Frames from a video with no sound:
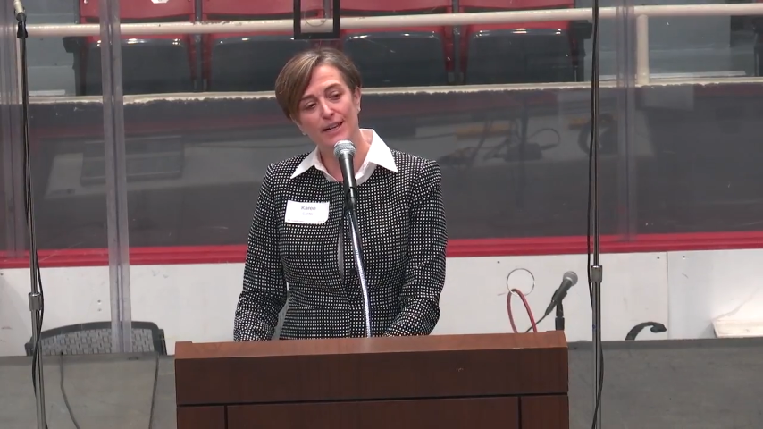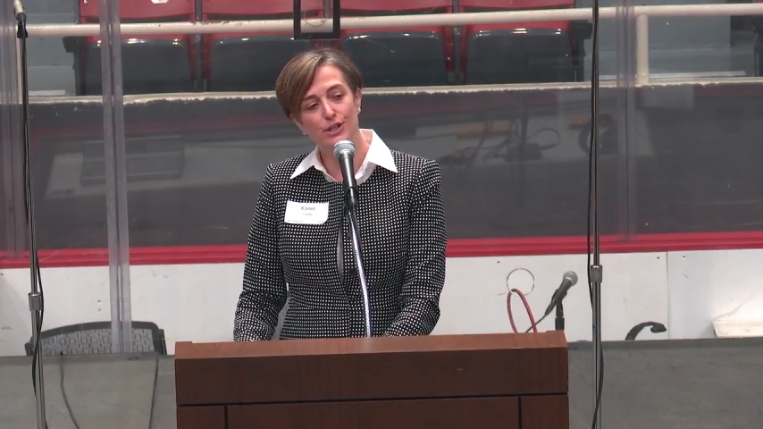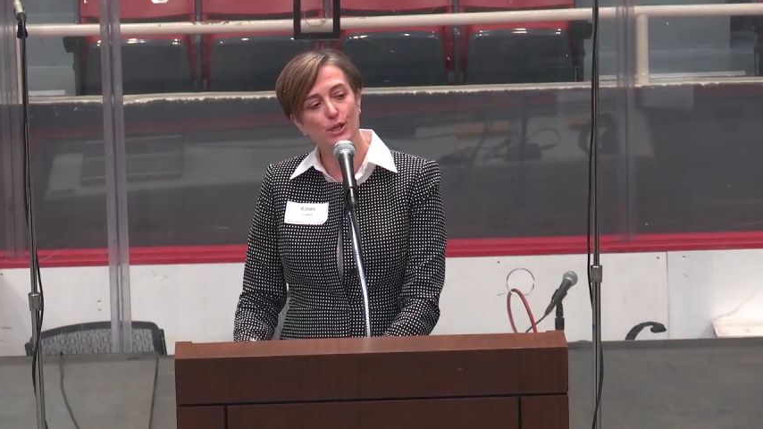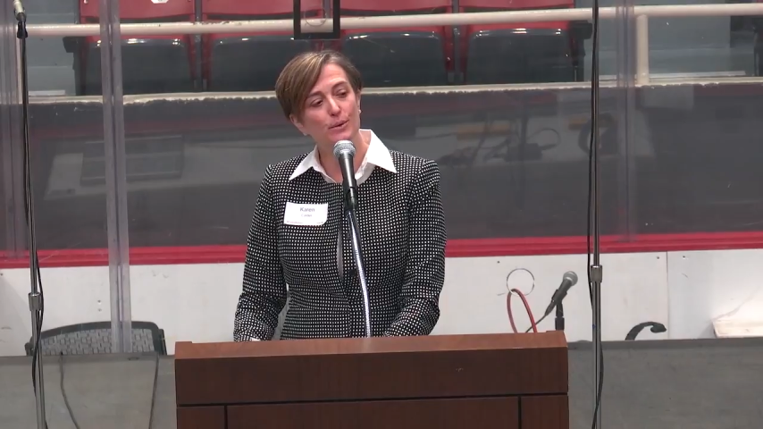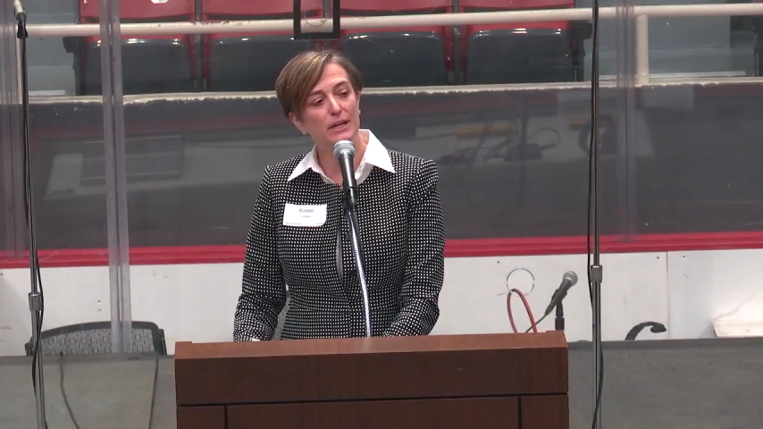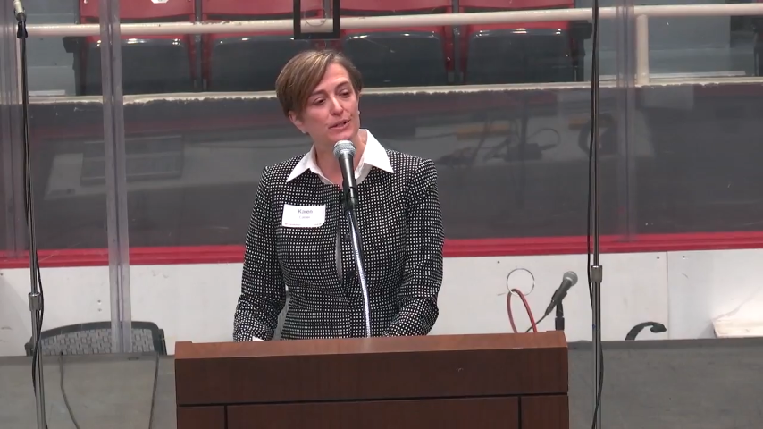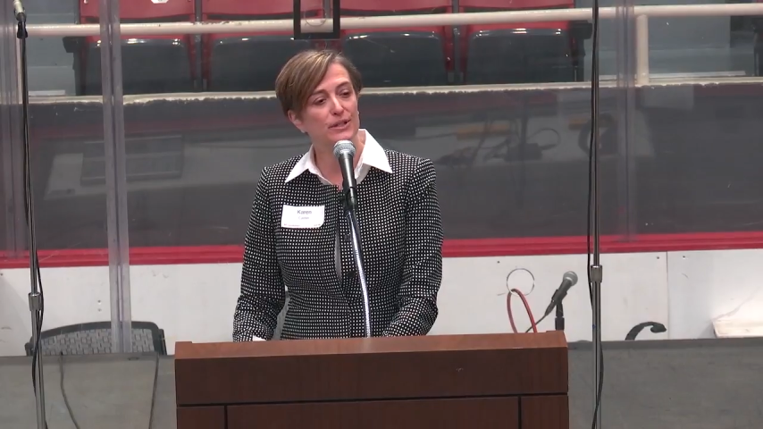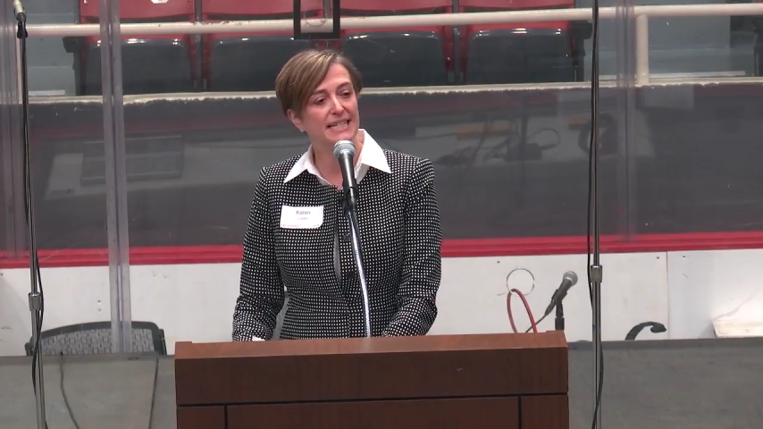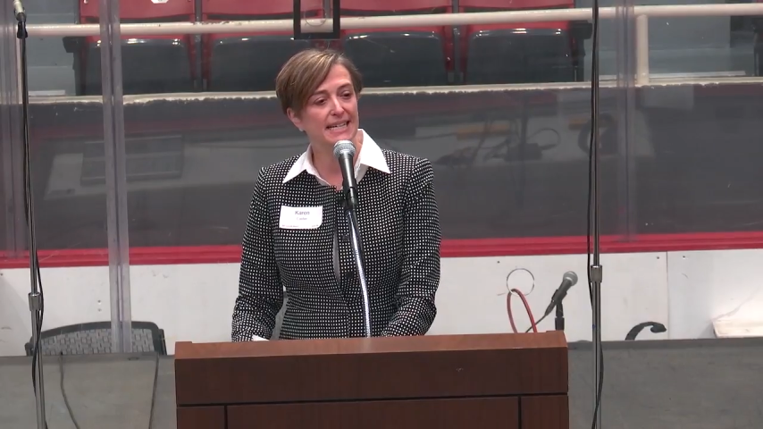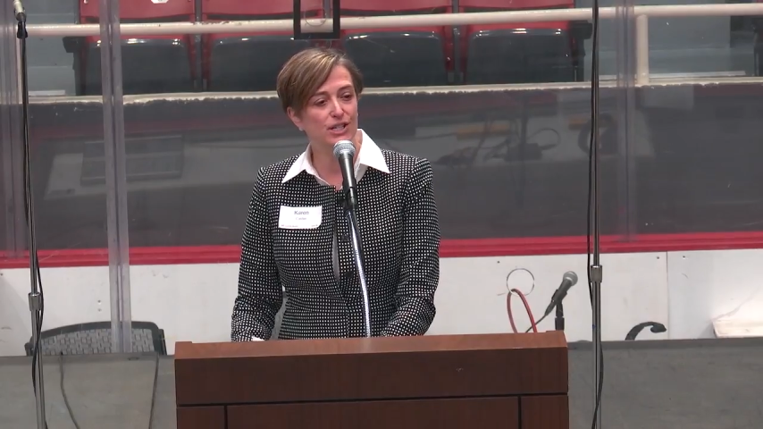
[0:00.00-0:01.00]
than
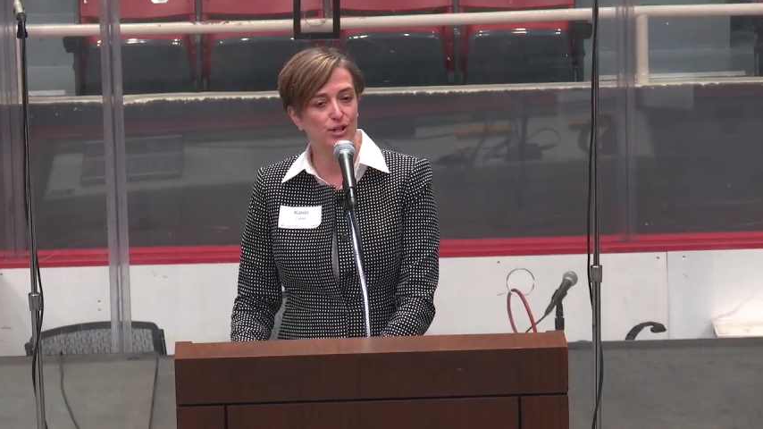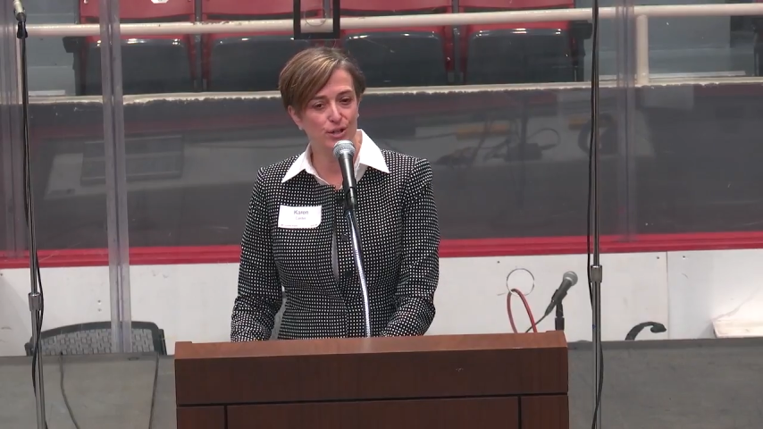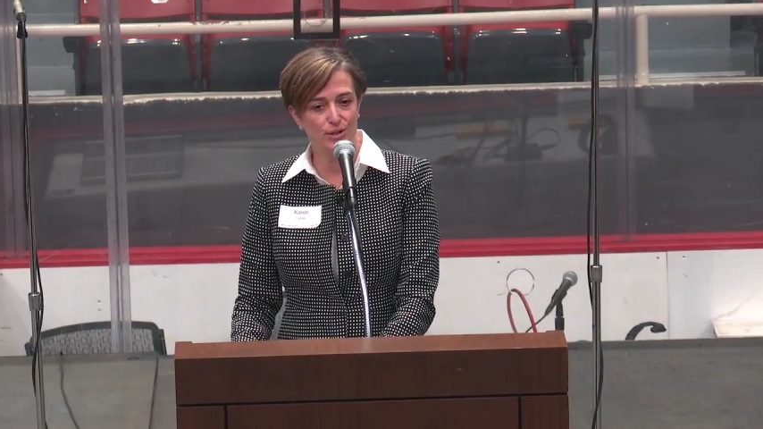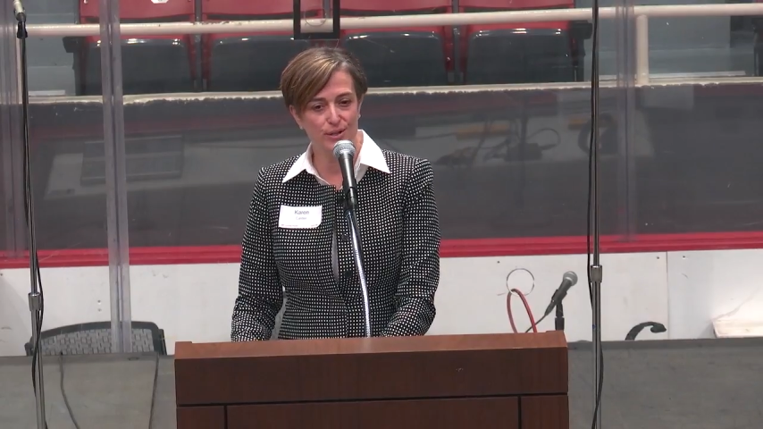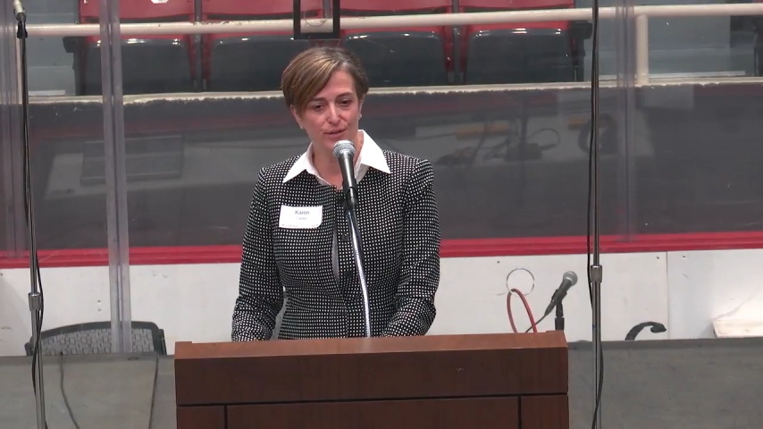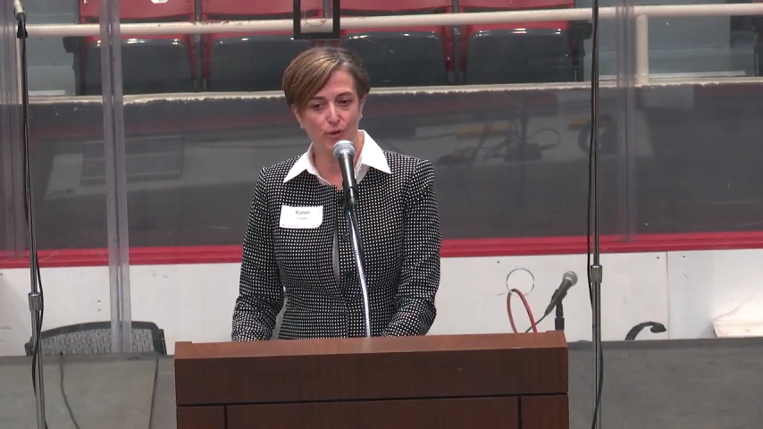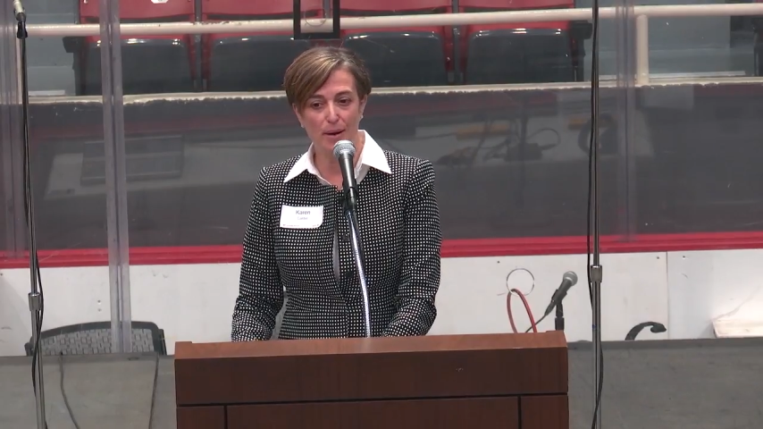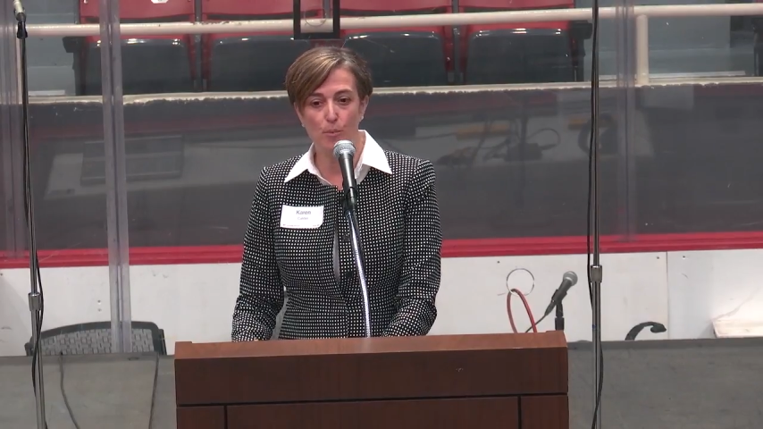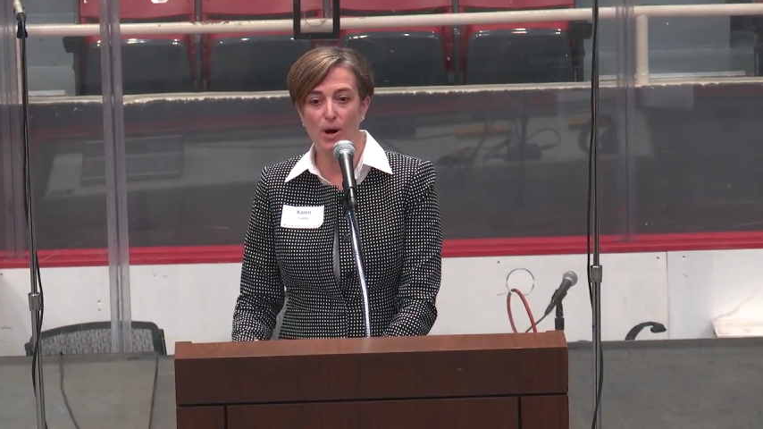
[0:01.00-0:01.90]
200 teachers from